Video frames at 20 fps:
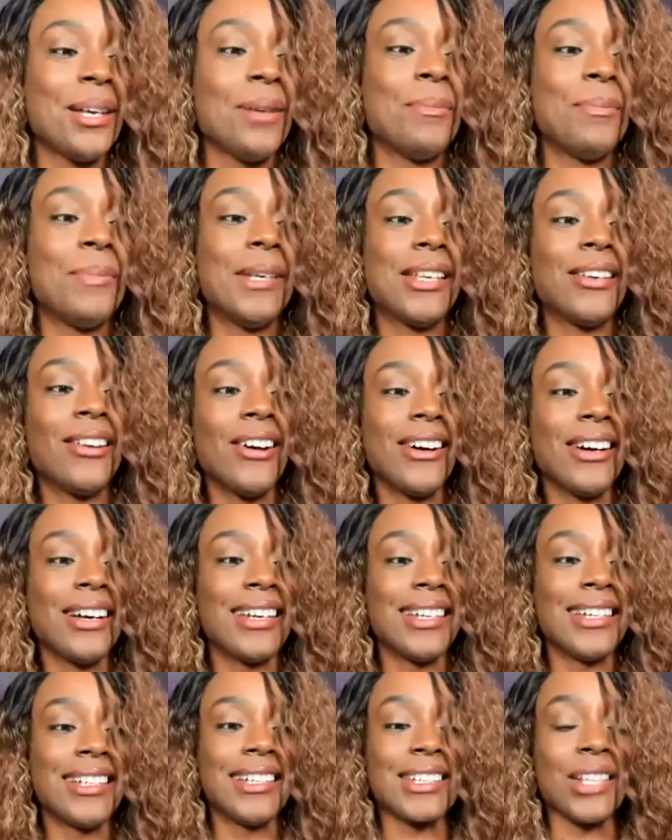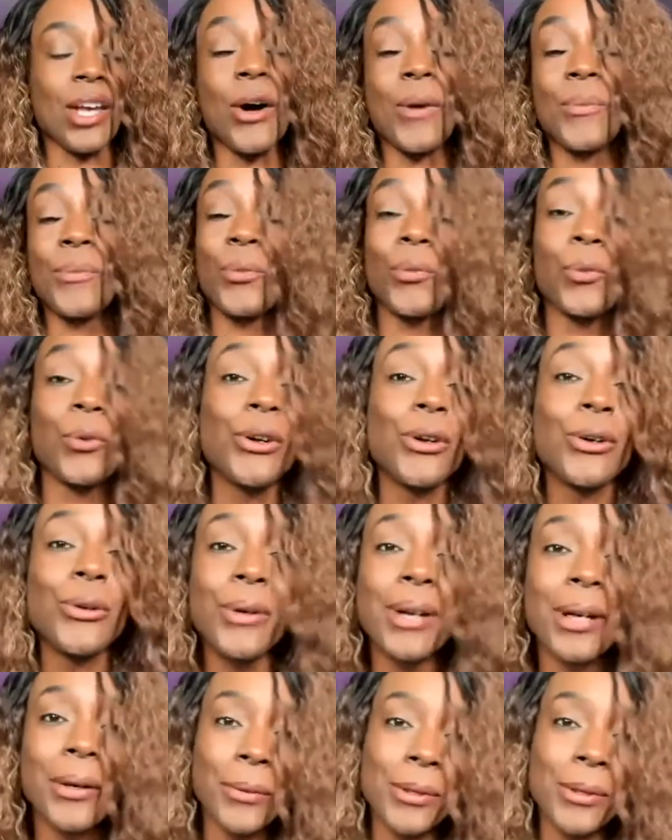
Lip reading: because real quick,